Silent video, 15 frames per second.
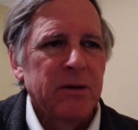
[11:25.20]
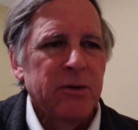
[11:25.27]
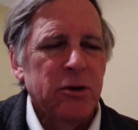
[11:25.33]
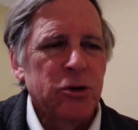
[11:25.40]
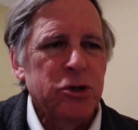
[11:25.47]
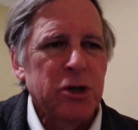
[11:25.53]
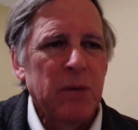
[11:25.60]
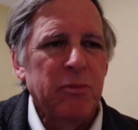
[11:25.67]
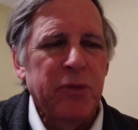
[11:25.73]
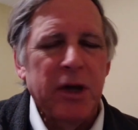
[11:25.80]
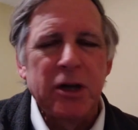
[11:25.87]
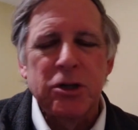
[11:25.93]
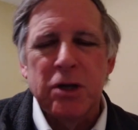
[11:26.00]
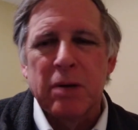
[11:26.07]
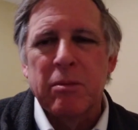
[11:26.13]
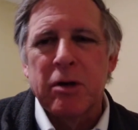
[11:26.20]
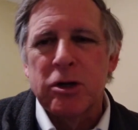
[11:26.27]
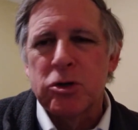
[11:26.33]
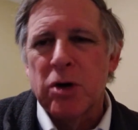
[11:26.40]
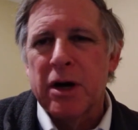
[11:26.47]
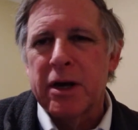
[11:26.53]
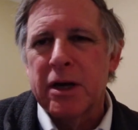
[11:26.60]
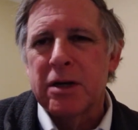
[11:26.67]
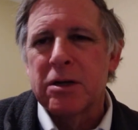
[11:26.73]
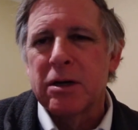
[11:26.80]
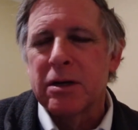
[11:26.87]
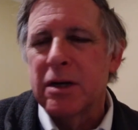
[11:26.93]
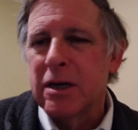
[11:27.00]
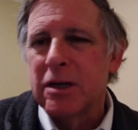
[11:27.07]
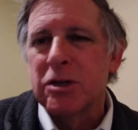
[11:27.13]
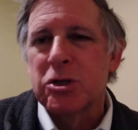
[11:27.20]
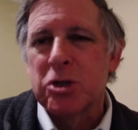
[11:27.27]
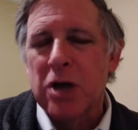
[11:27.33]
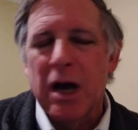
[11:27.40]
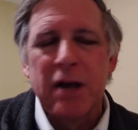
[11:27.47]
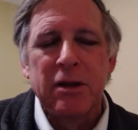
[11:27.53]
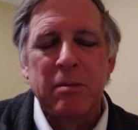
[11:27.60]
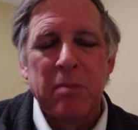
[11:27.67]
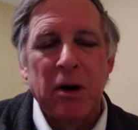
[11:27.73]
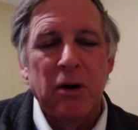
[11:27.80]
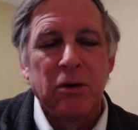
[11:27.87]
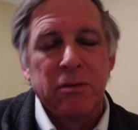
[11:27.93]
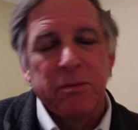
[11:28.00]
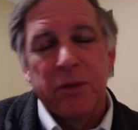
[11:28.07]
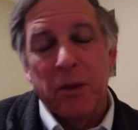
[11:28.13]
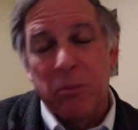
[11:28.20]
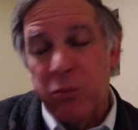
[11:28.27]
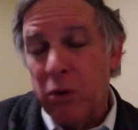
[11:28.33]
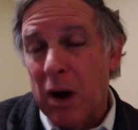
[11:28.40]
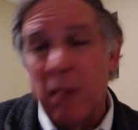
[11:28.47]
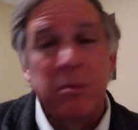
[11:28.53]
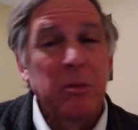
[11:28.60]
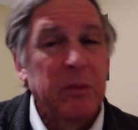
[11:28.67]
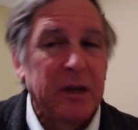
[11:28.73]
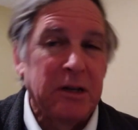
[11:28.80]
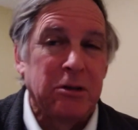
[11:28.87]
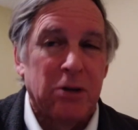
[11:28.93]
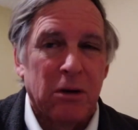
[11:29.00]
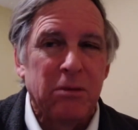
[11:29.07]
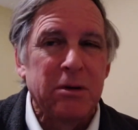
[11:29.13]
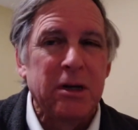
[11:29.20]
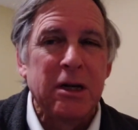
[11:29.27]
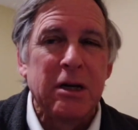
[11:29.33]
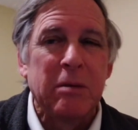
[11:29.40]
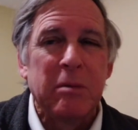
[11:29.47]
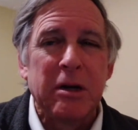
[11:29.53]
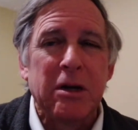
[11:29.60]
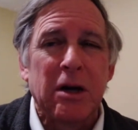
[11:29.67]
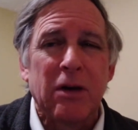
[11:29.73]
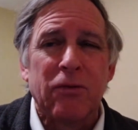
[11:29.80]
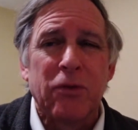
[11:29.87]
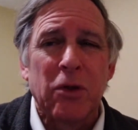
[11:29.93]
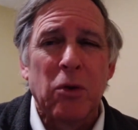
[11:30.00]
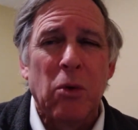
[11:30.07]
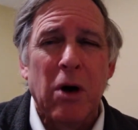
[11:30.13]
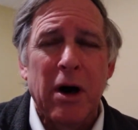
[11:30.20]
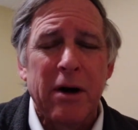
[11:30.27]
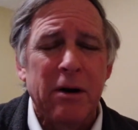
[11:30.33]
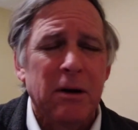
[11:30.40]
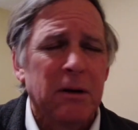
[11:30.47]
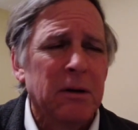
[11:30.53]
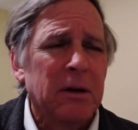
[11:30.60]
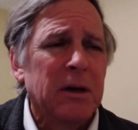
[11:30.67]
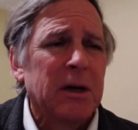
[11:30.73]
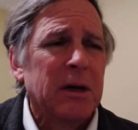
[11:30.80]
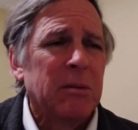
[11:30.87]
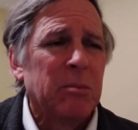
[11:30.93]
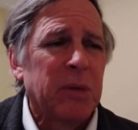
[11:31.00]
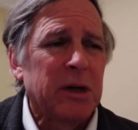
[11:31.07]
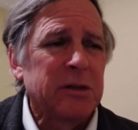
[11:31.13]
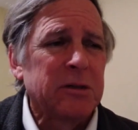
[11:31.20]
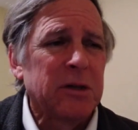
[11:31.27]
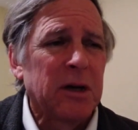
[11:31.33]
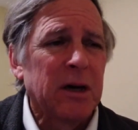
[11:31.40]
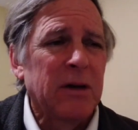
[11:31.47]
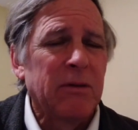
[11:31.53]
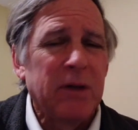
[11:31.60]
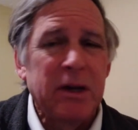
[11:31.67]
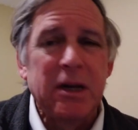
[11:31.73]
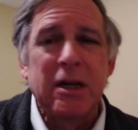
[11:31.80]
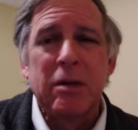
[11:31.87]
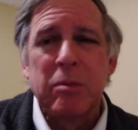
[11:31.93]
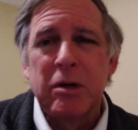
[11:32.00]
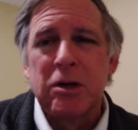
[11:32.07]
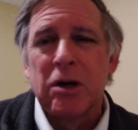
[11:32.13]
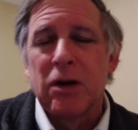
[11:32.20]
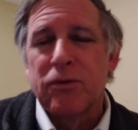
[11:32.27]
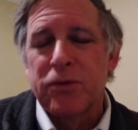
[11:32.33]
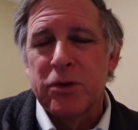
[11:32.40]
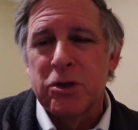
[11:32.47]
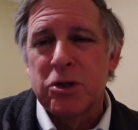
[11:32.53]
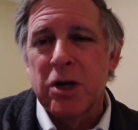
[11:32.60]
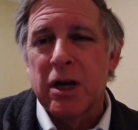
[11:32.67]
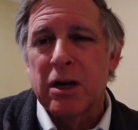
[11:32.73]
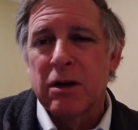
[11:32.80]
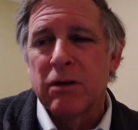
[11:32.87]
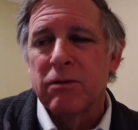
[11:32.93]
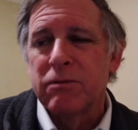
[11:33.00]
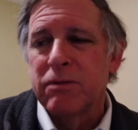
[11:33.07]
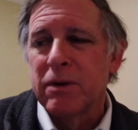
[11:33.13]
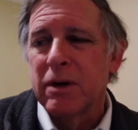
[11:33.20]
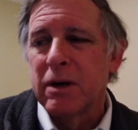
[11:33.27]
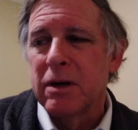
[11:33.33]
there are some things that I'm going to try to get done inside the boat that probably don't need to be done for the water, but they need to be done for the sake of,